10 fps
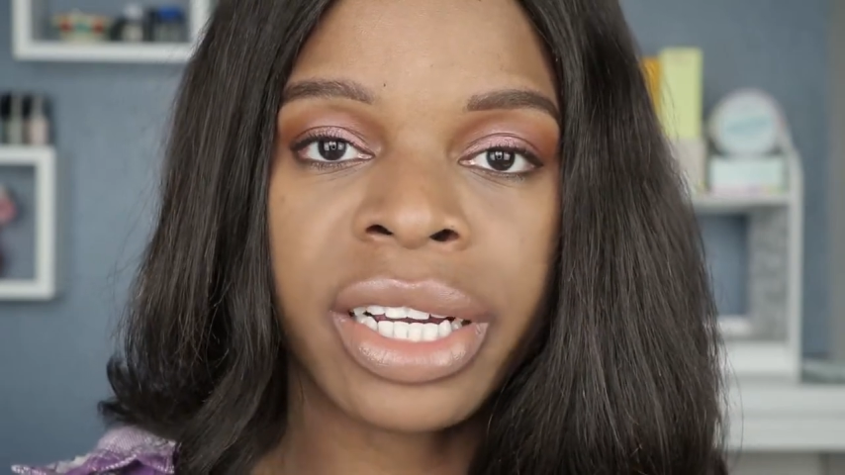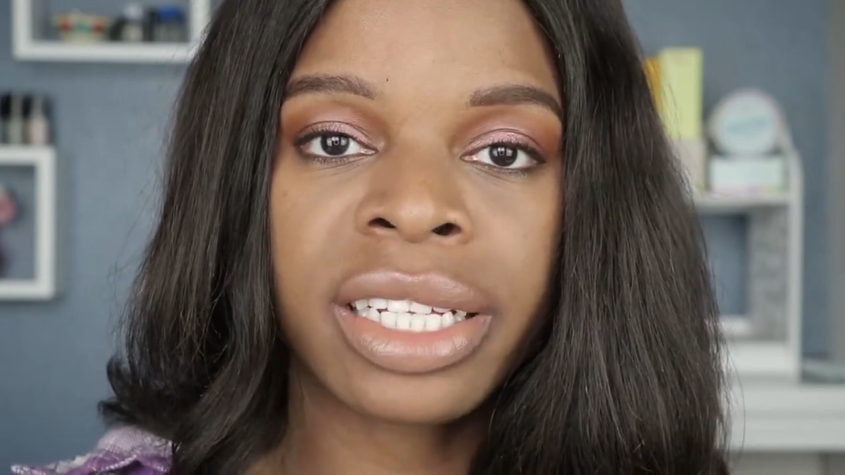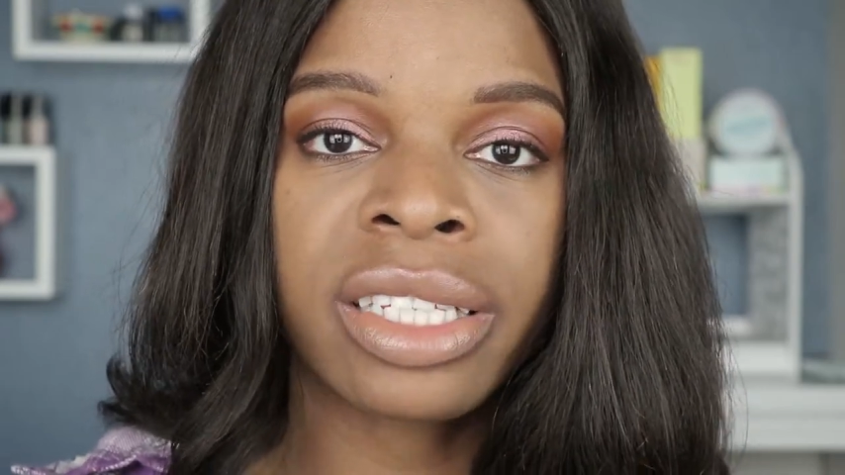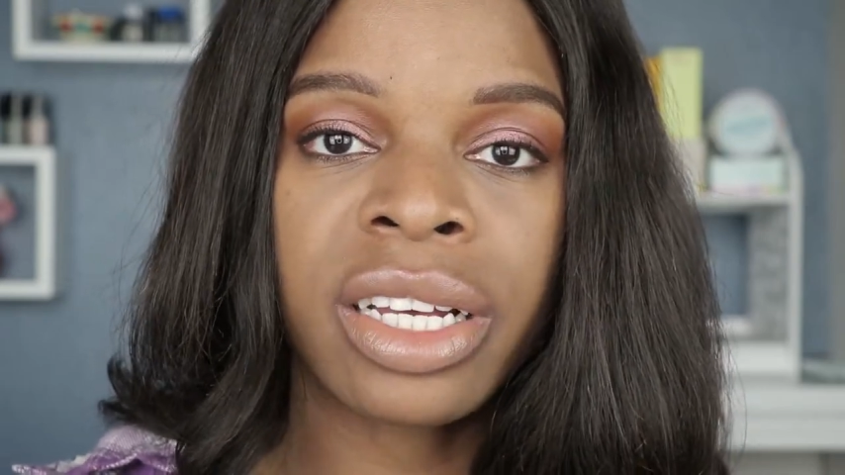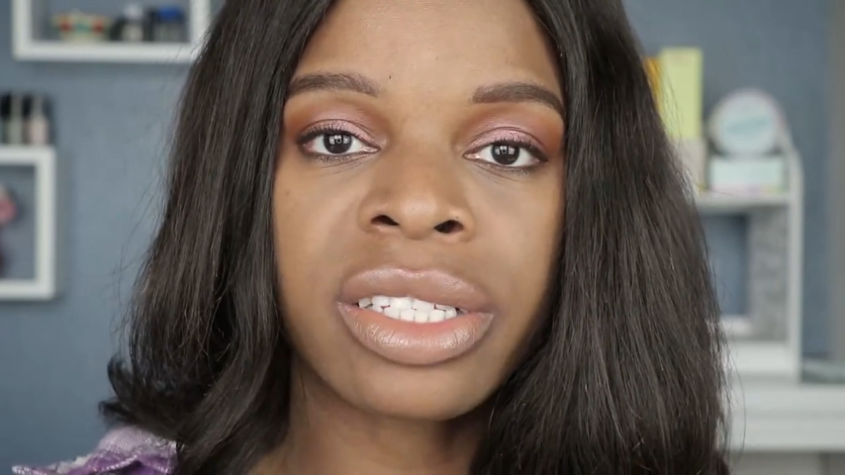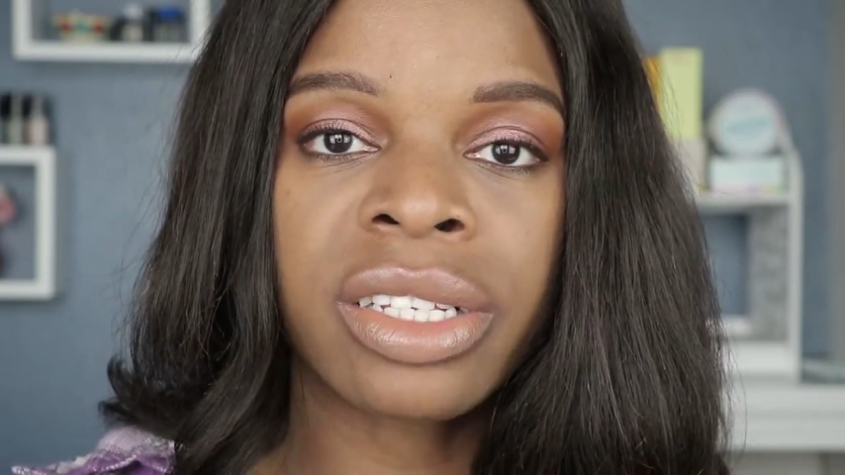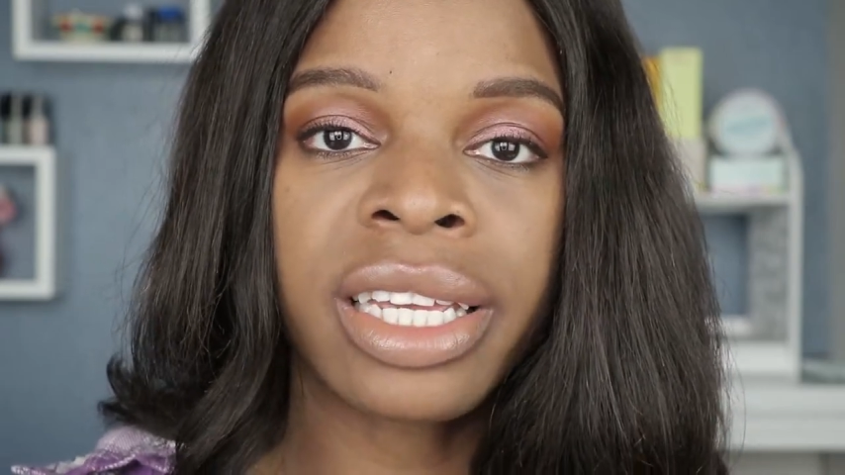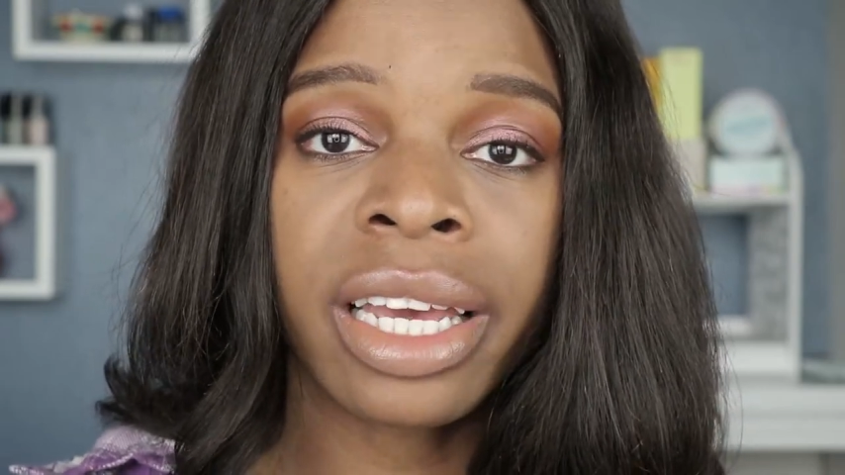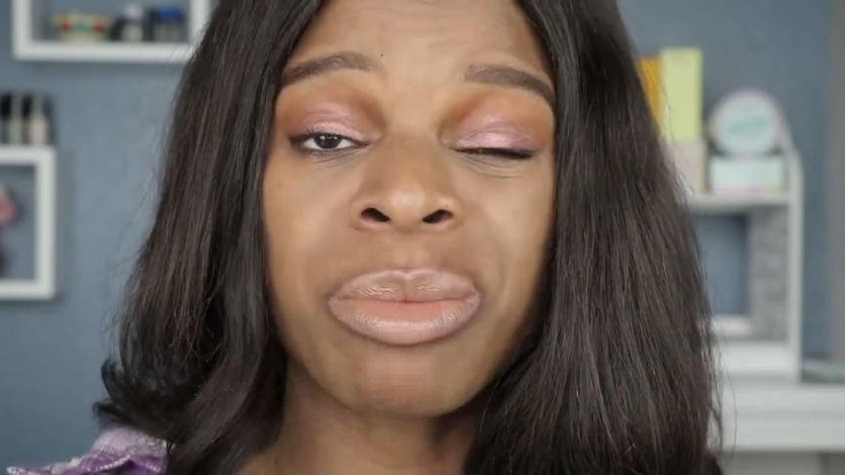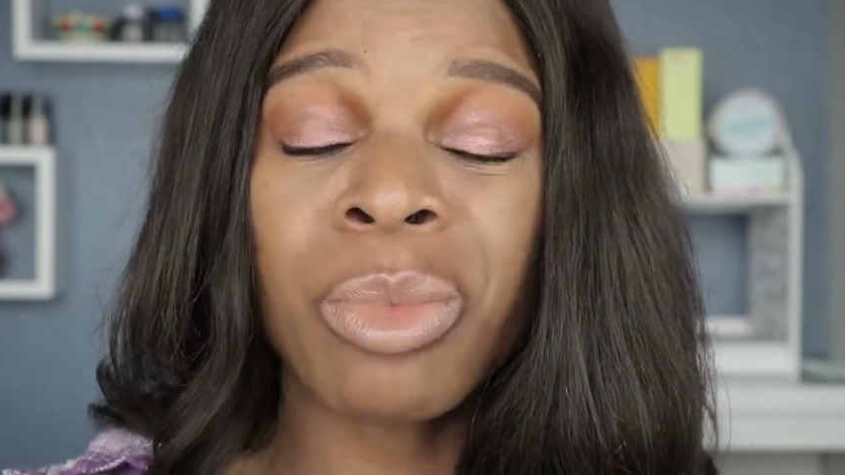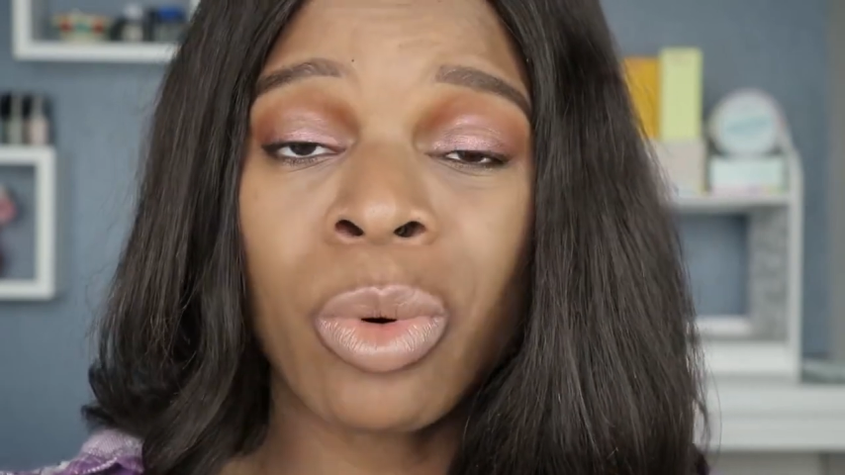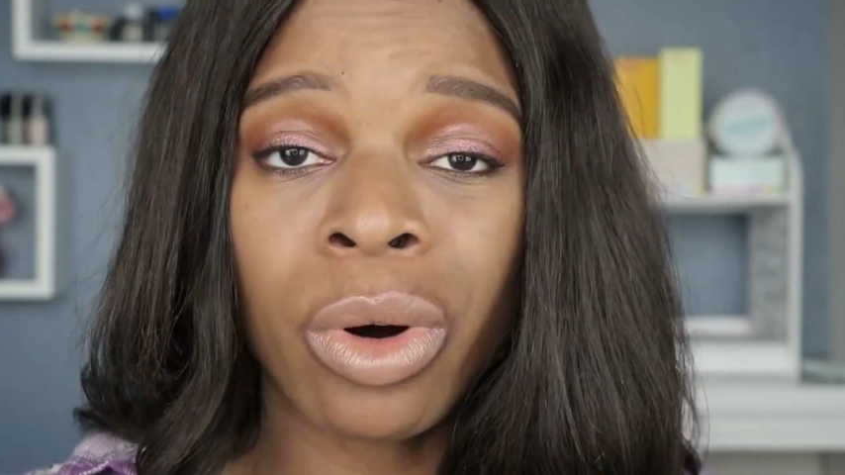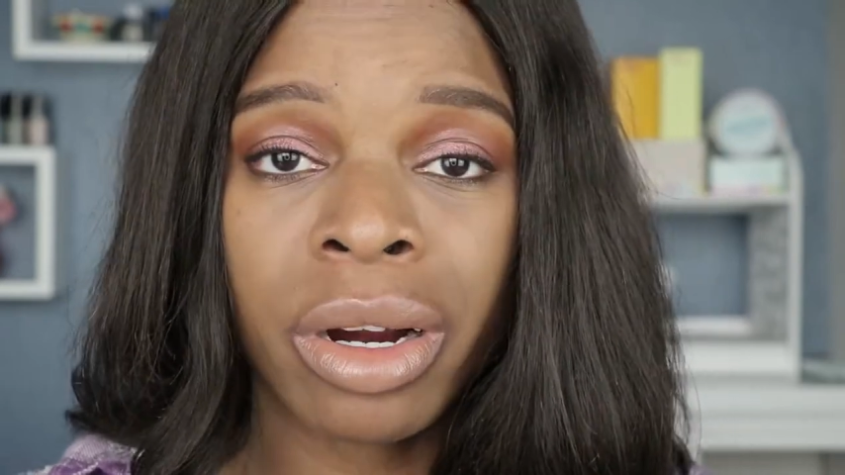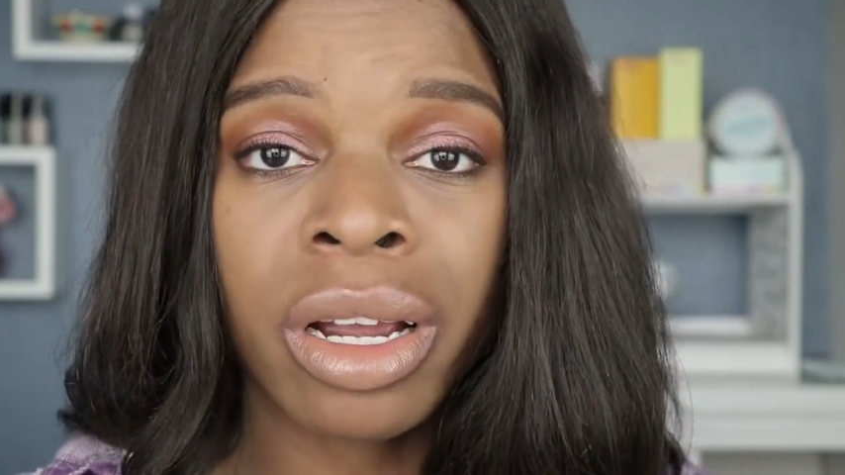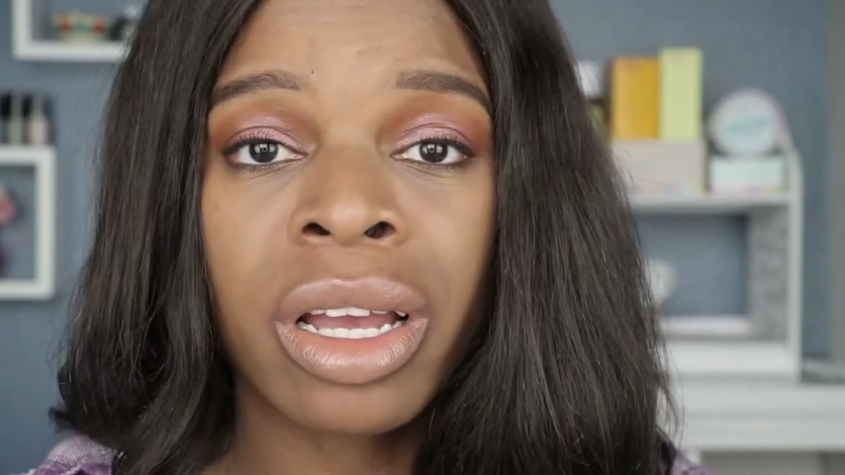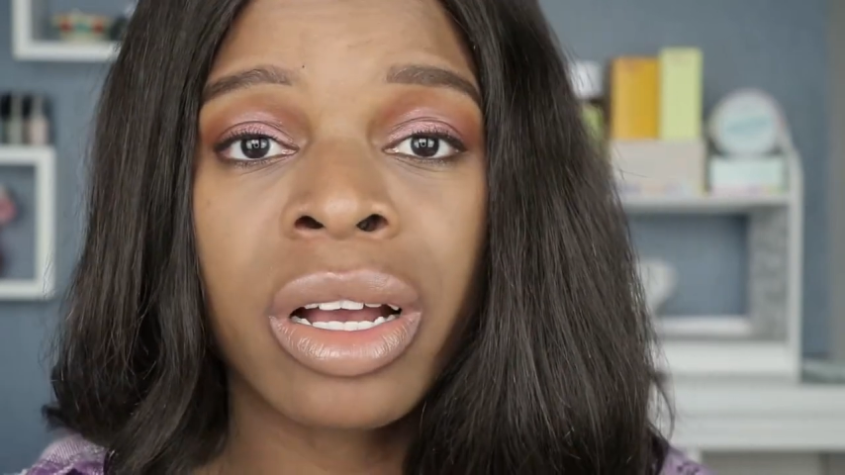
it doesn't get more